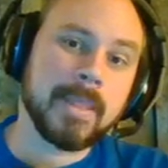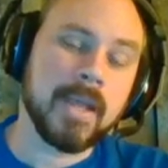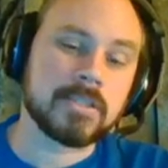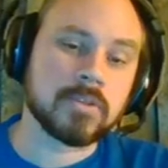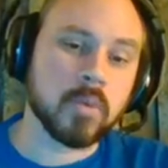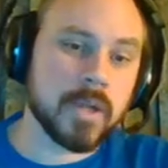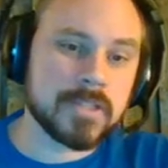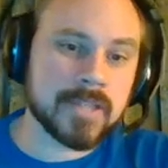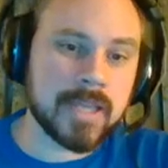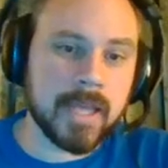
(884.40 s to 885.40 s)
it's
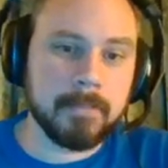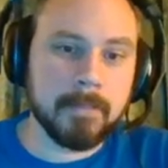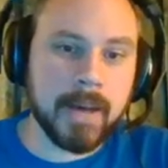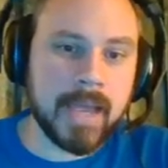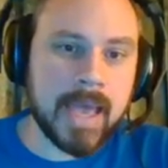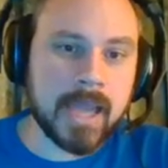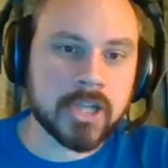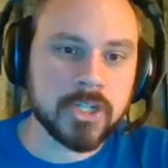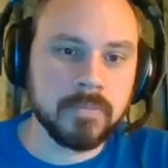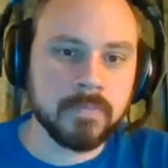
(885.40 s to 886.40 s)
once again my
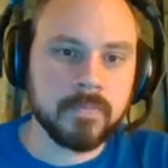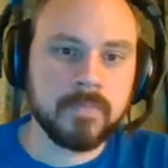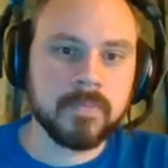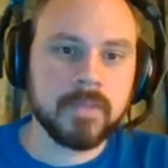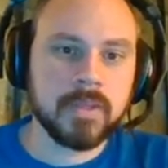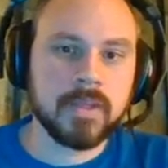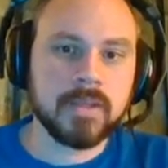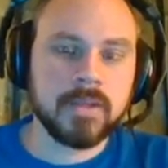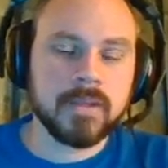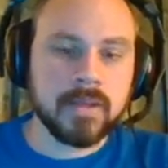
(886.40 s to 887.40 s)
action.
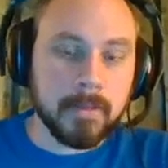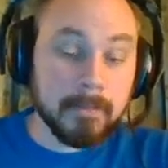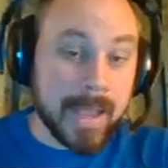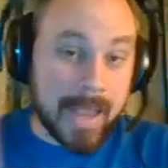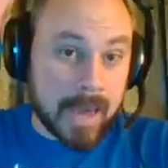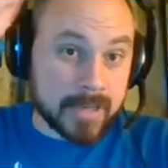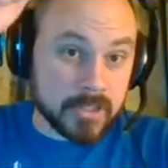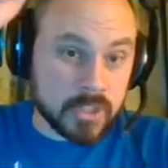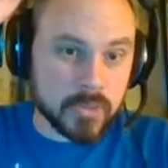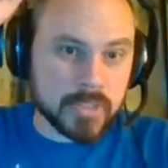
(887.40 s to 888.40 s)
My action
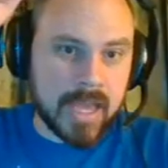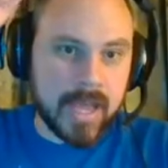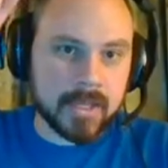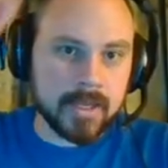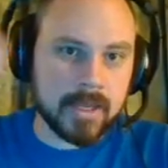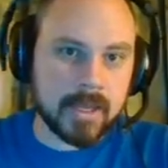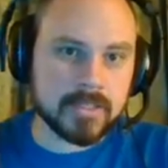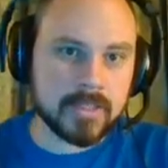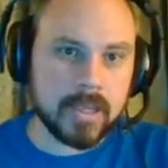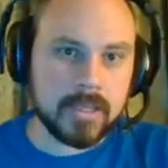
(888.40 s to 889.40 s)
is to attack, and I
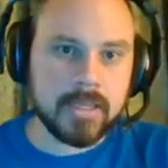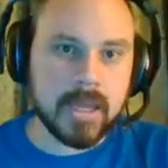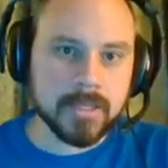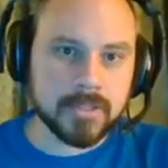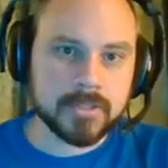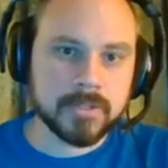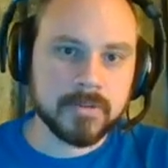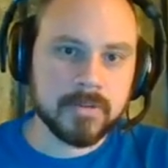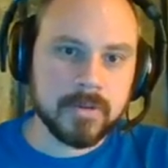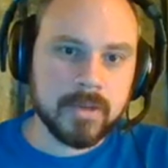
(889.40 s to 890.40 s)
say, yes,
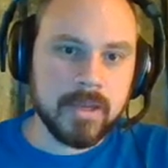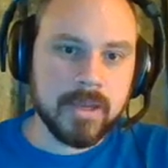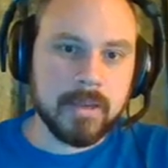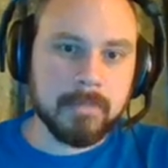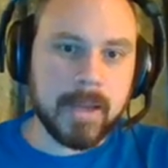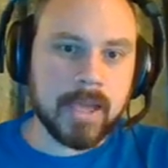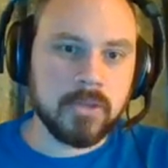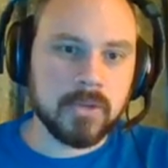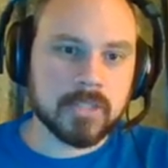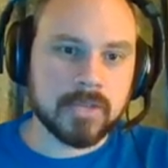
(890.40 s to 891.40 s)
my
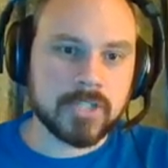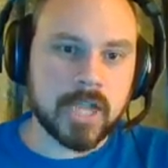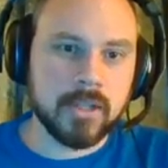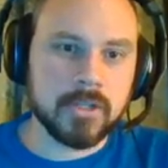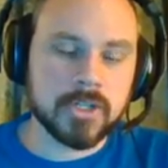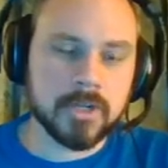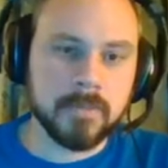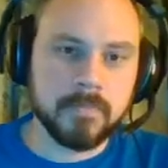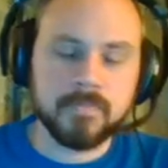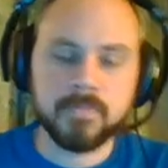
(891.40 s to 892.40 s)
units have Challenger.
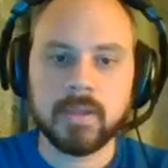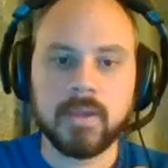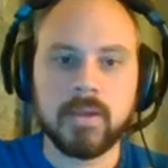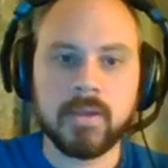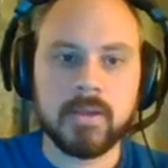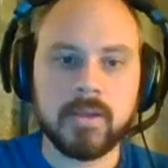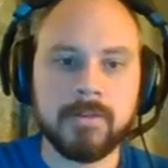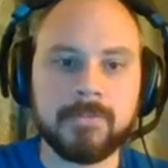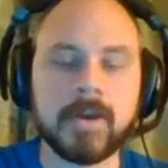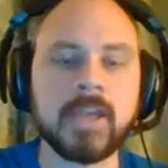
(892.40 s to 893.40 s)

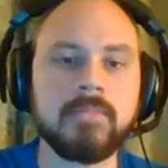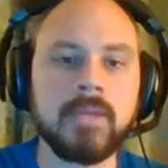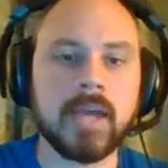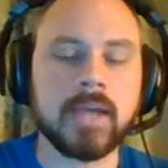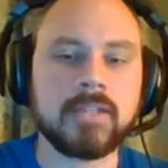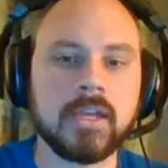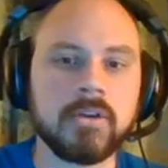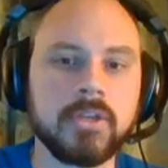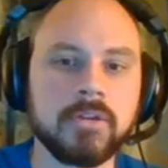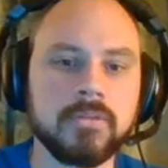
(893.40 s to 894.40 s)
Fight me, I dare
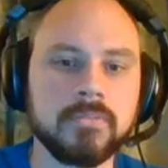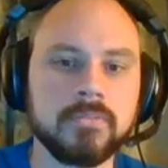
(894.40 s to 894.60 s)
you.